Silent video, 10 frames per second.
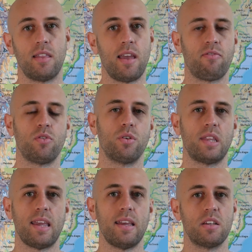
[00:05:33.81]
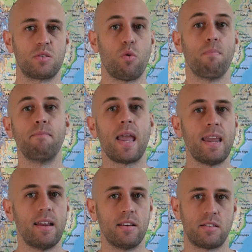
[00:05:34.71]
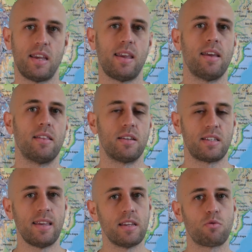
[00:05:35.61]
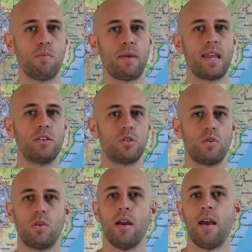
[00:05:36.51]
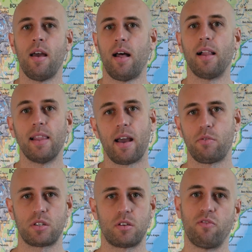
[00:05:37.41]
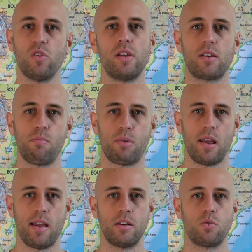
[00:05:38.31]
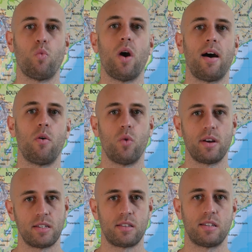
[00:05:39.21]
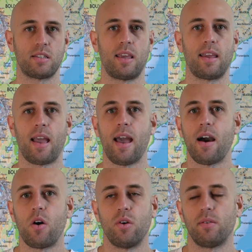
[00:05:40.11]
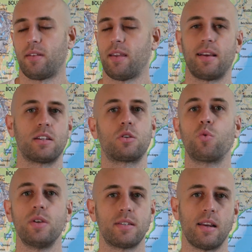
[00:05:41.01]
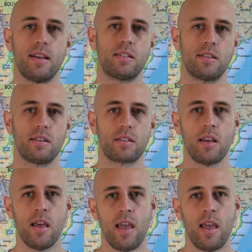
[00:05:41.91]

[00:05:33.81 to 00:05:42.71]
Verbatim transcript: Therefore, the ears were made to hear this. Ears were made to allow us to fully comprehend, wow, what is this thing? How exquisite is this?